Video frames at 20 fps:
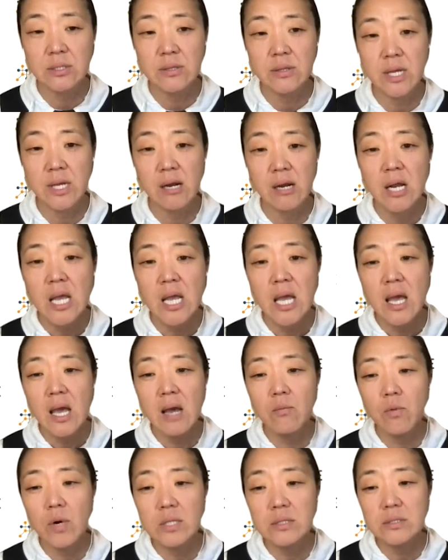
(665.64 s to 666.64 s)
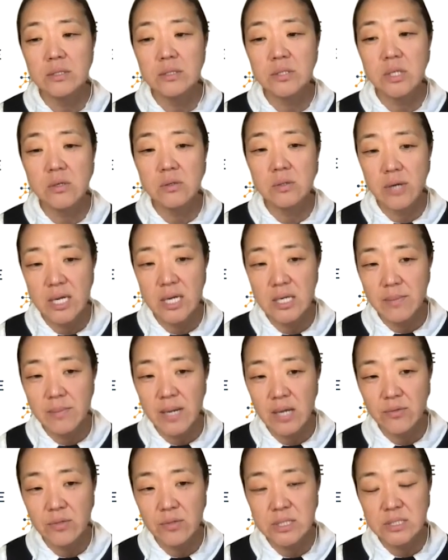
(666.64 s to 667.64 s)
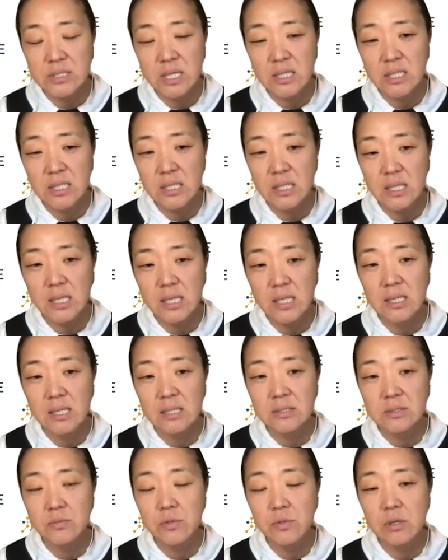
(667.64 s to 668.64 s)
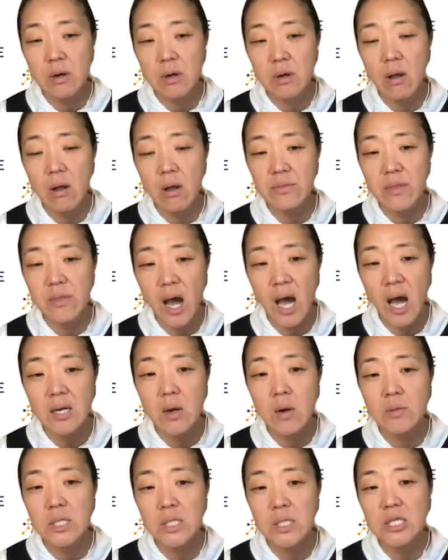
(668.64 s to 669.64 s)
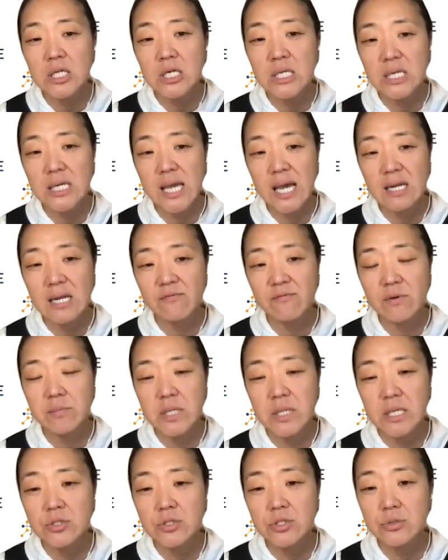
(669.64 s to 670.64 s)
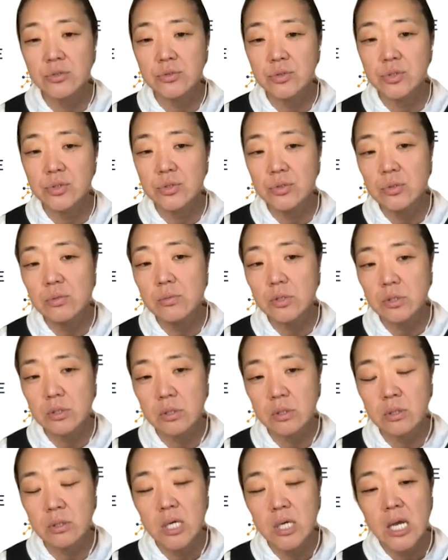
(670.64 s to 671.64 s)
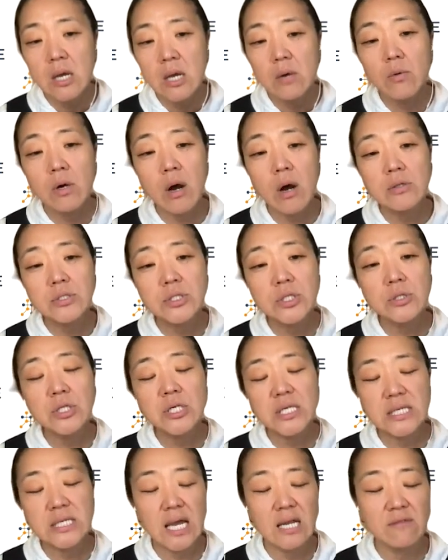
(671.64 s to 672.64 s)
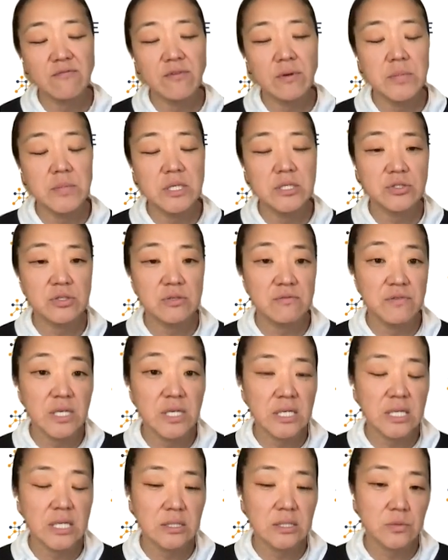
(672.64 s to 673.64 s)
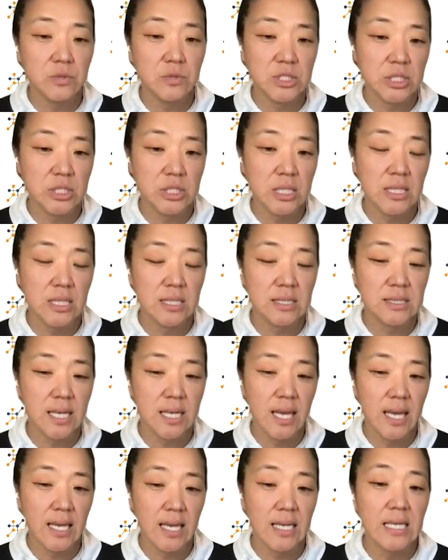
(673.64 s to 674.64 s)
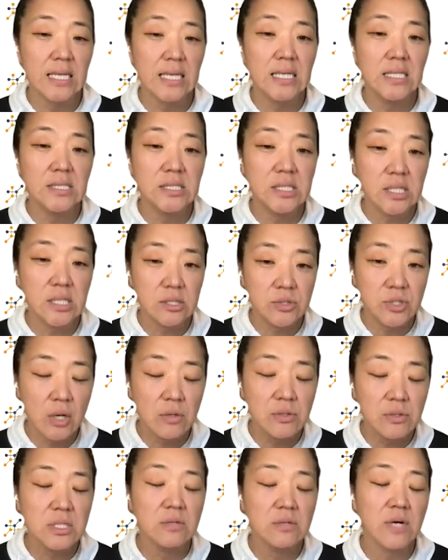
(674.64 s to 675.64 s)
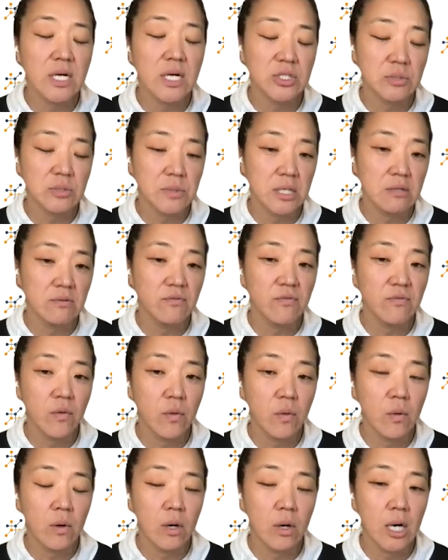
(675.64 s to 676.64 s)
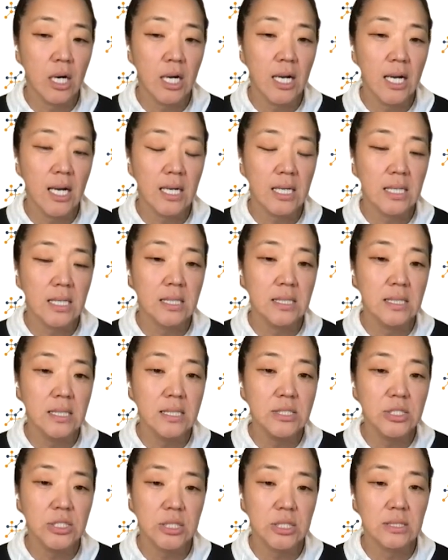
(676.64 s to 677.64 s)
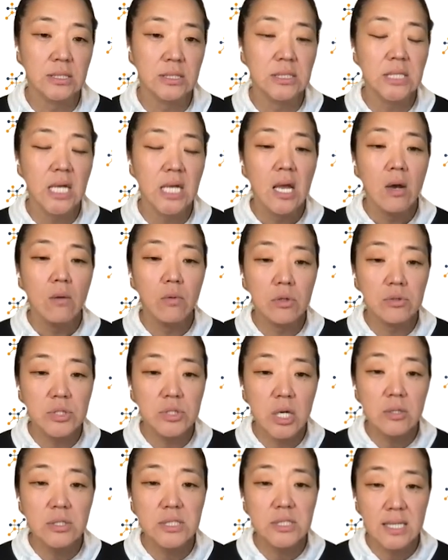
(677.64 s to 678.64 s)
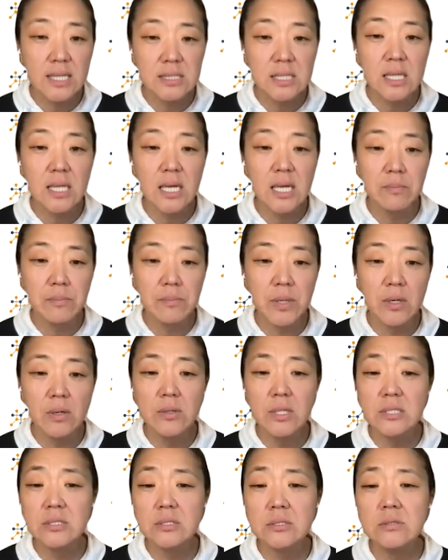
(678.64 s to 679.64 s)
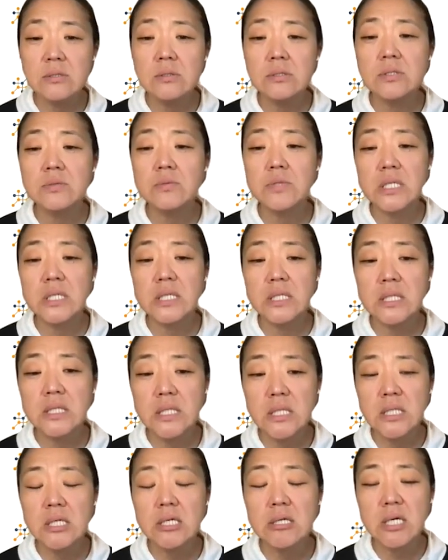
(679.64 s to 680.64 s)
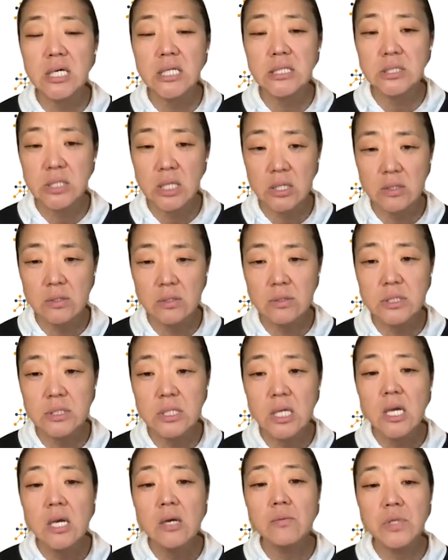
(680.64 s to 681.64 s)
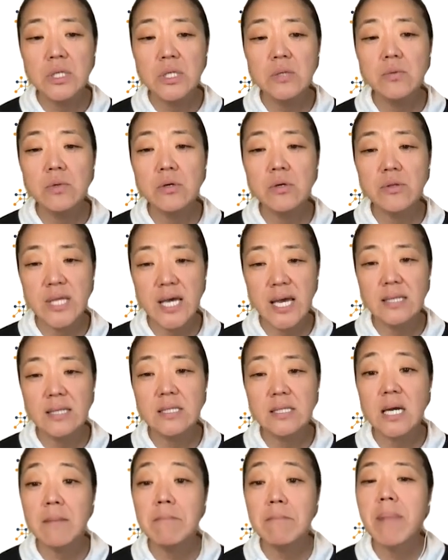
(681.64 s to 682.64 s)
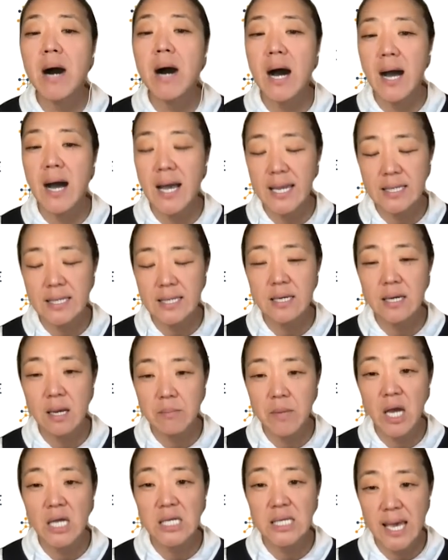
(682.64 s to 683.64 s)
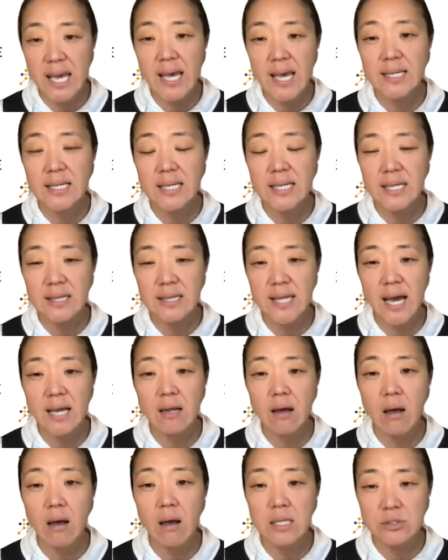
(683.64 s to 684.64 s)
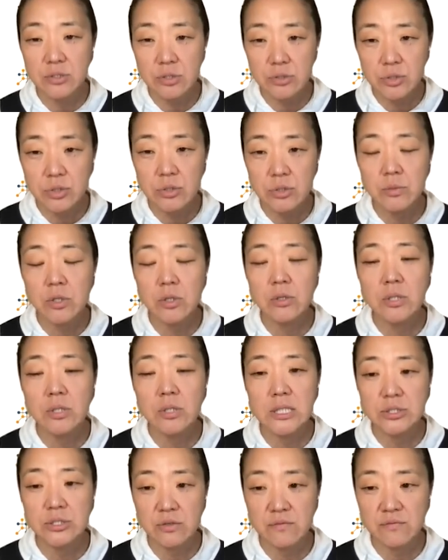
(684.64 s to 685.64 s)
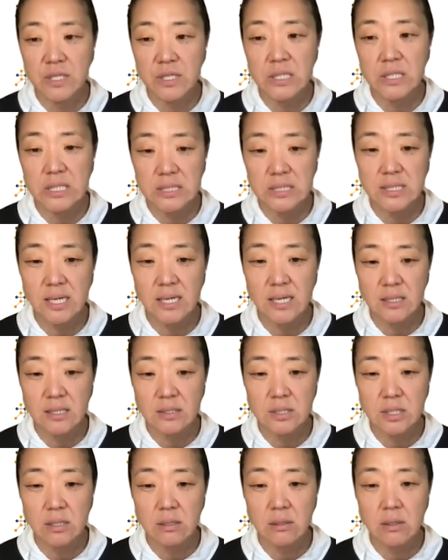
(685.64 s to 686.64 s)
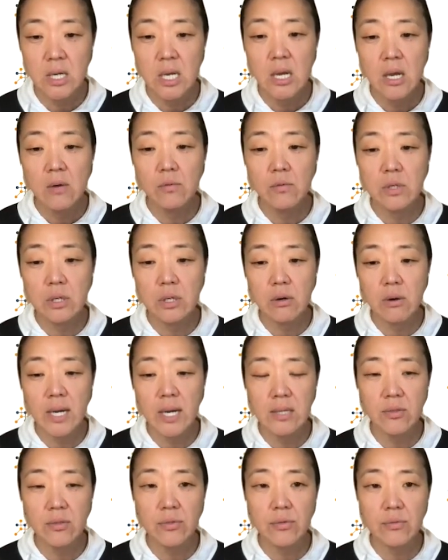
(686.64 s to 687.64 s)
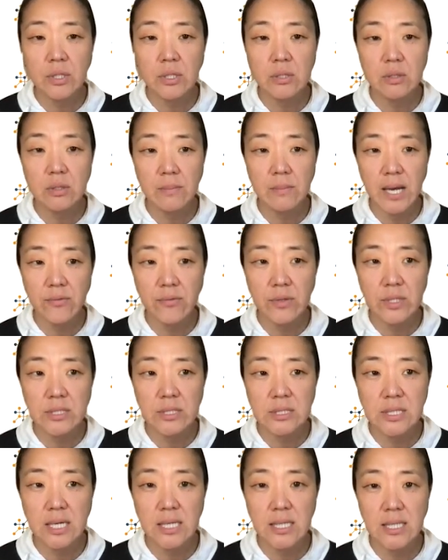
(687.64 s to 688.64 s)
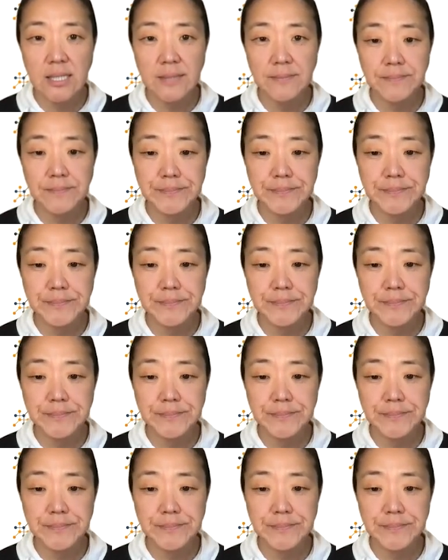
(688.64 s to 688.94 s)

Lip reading: in there. And what's so great about the study is we're not only looking at it from intratumoral, we're also looking at it from intravenous, which is a easier dosing regimen for clinicians. We'll dose escalate both. As soon as we clear a dose, we will then combine again in that intratumoral and intravenous setting. So we're quite thrilled about this study.